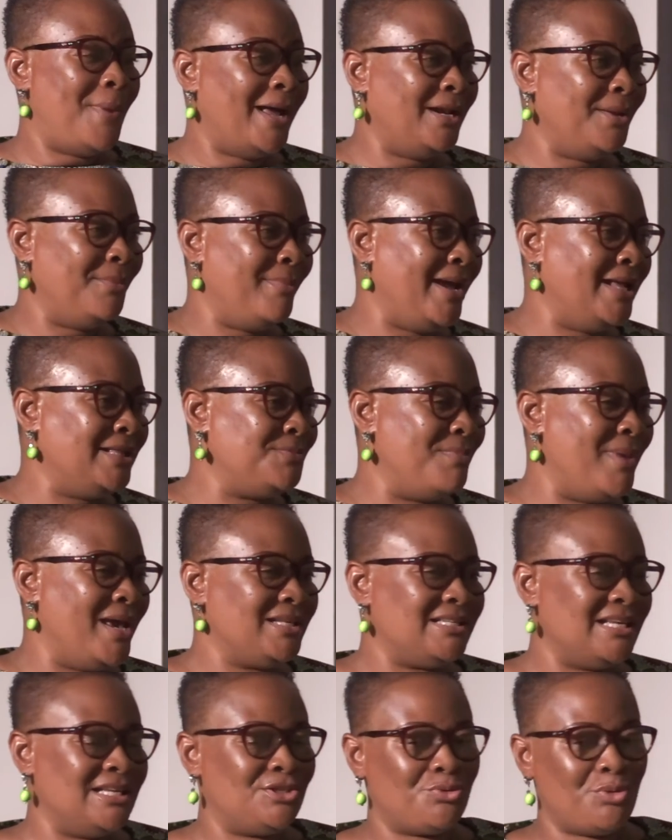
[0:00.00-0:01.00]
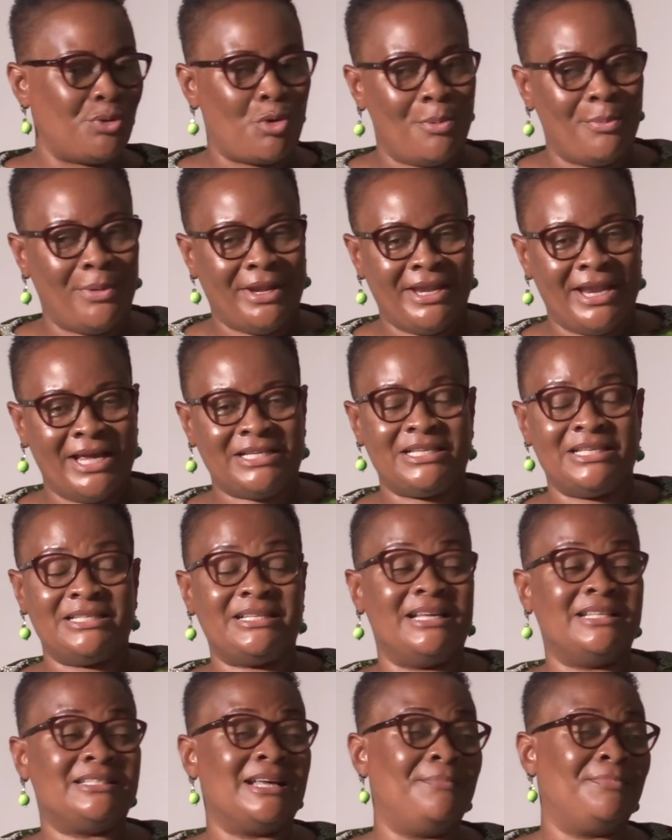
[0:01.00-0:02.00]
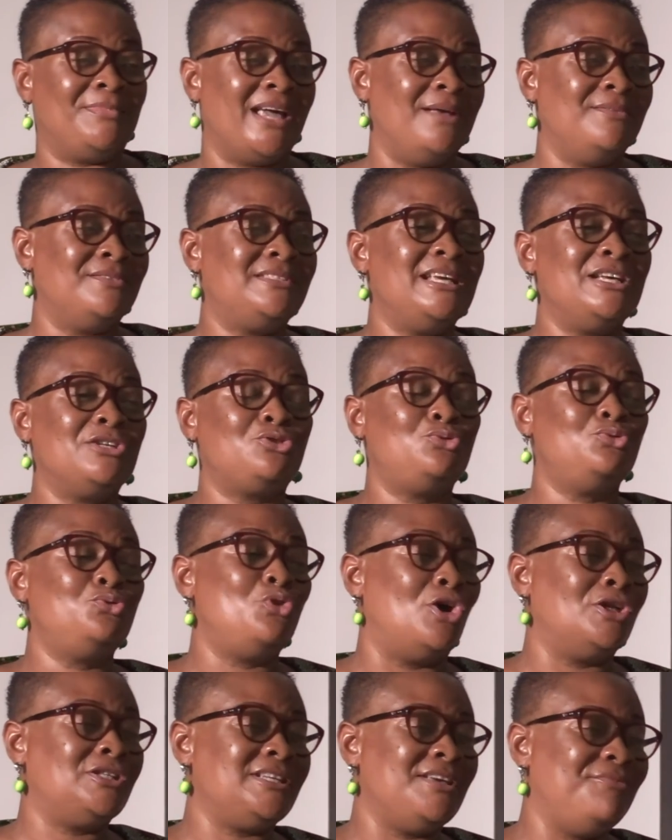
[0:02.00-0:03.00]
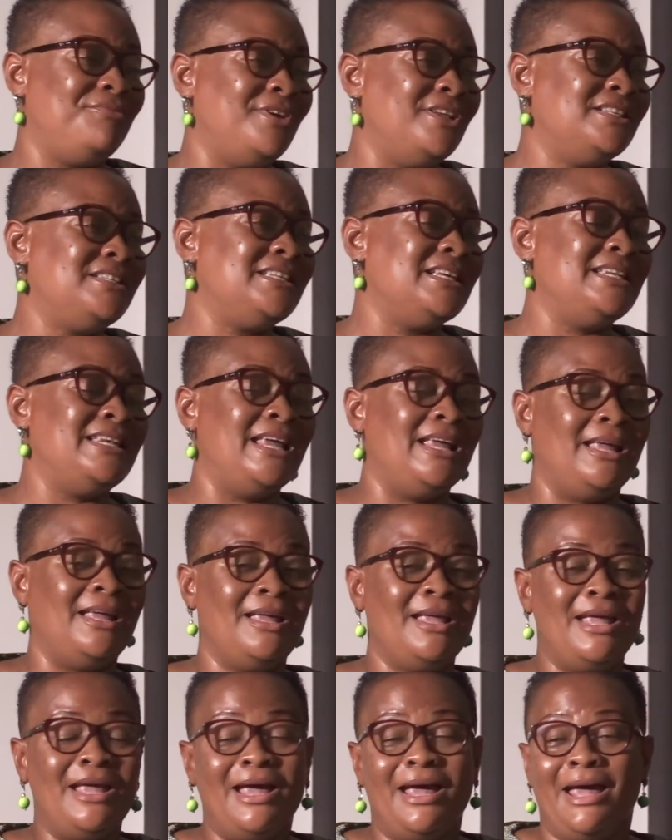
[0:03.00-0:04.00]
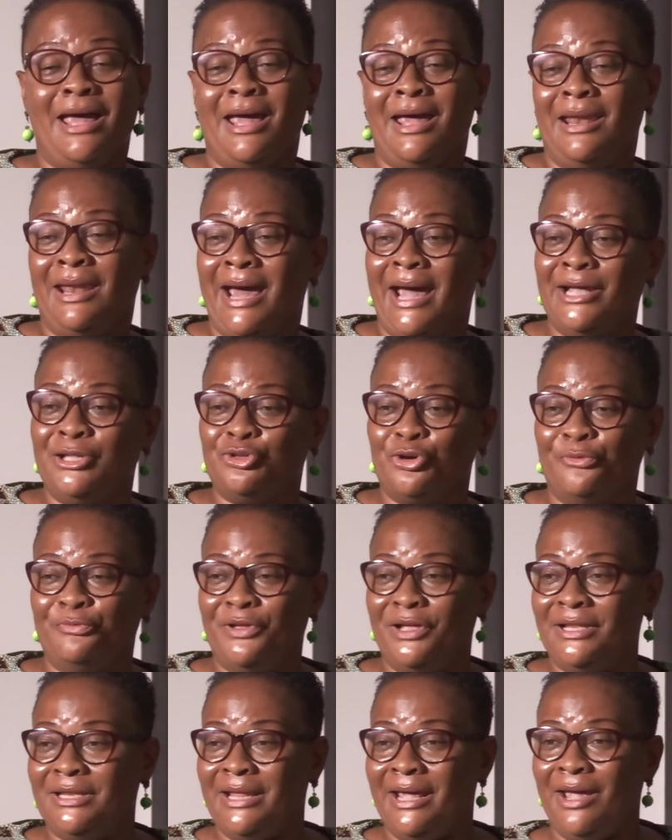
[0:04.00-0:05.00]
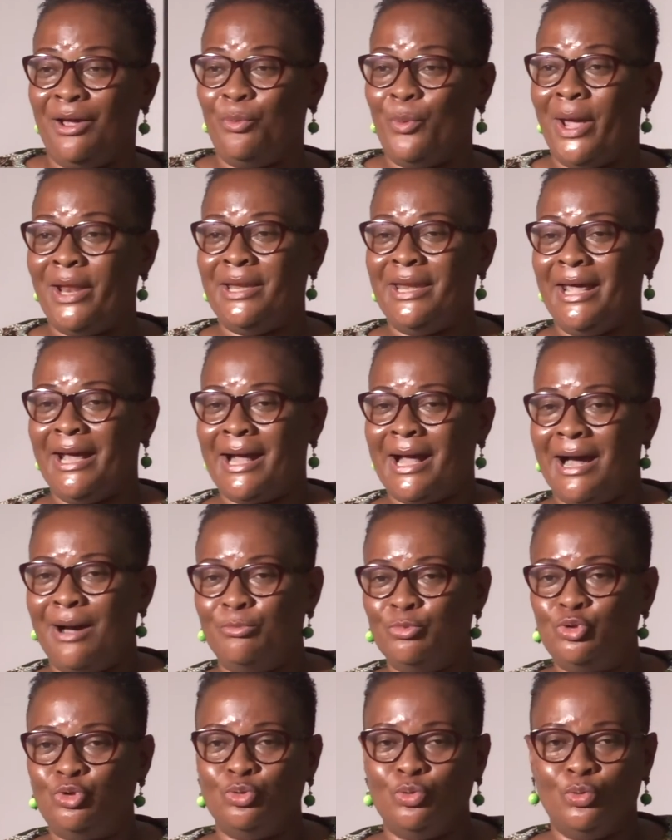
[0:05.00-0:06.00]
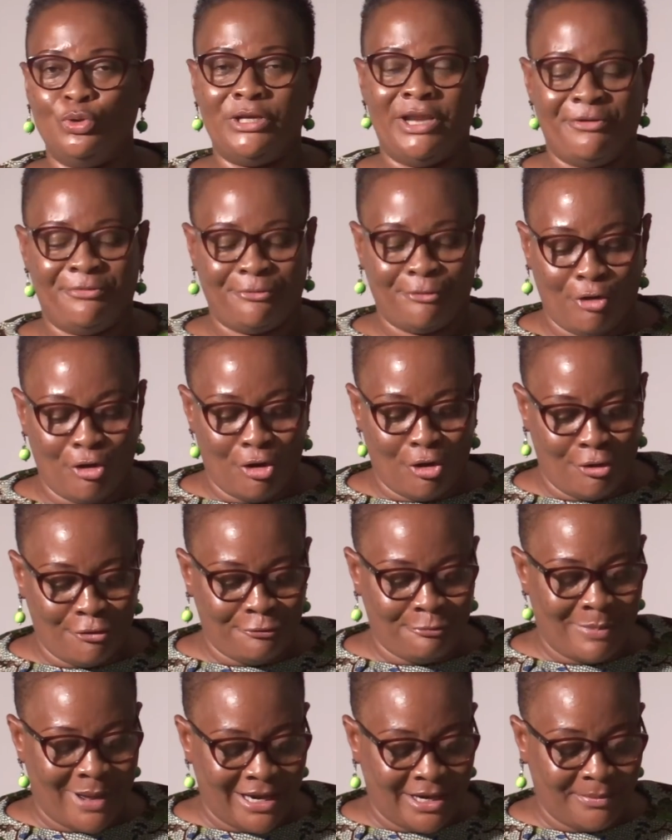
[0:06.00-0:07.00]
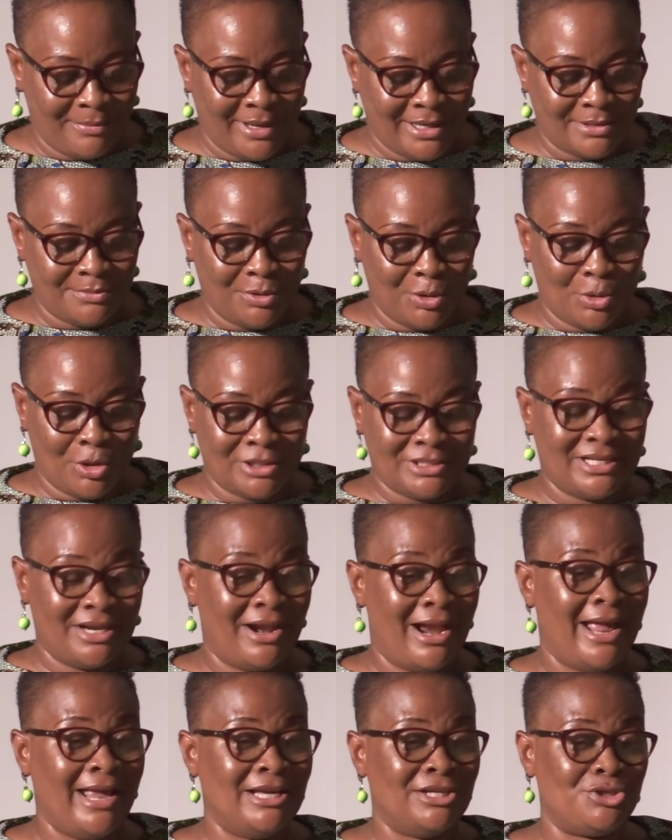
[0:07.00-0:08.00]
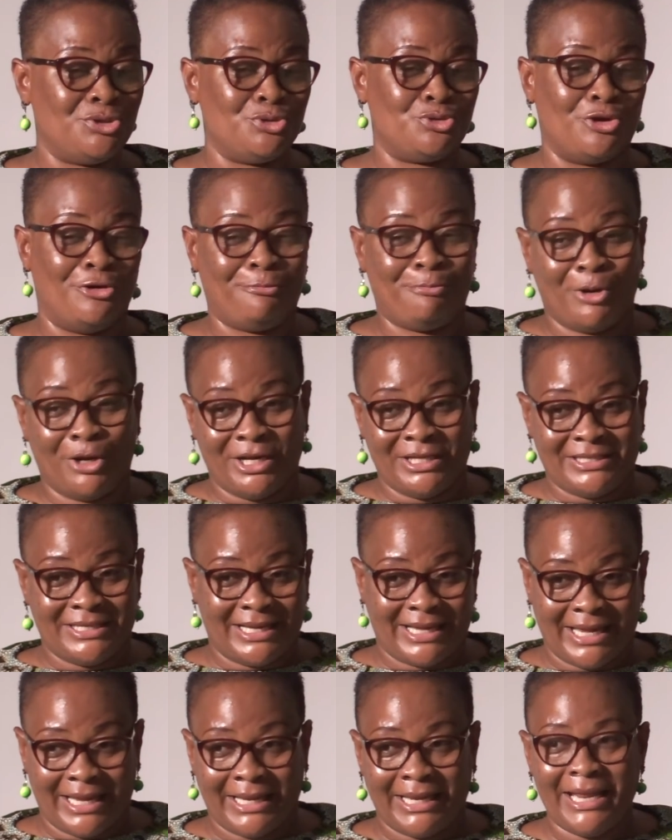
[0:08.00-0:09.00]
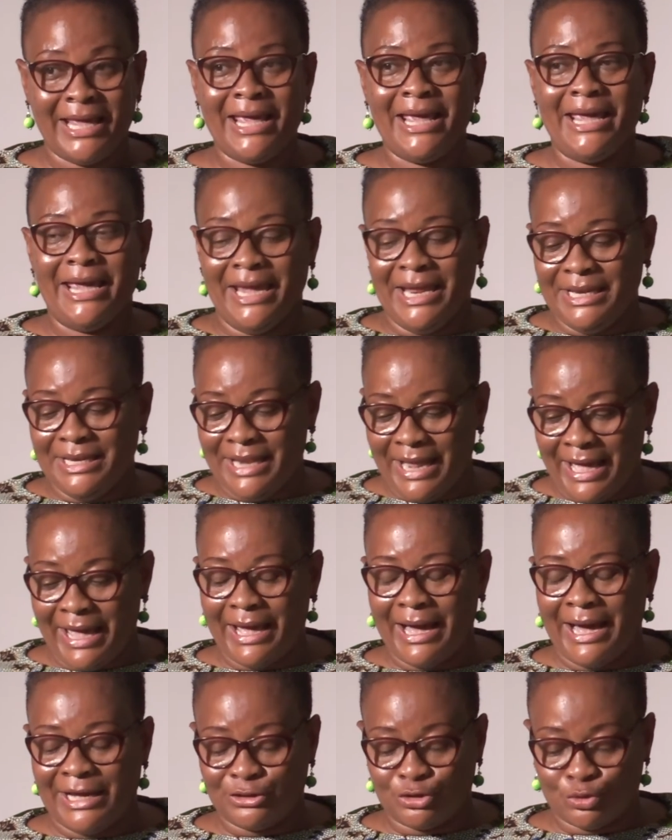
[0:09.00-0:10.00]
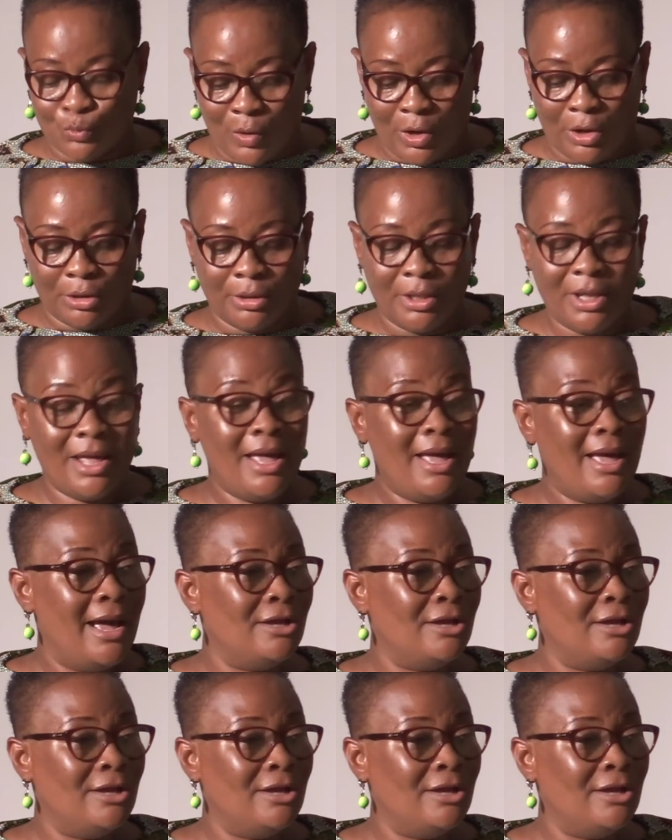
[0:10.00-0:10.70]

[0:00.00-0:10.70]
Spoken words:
parliament makes its recommendations, and sometimes these do not even see the light of the day when they come to the floor of parliament, because there are issues of politicking in there as well.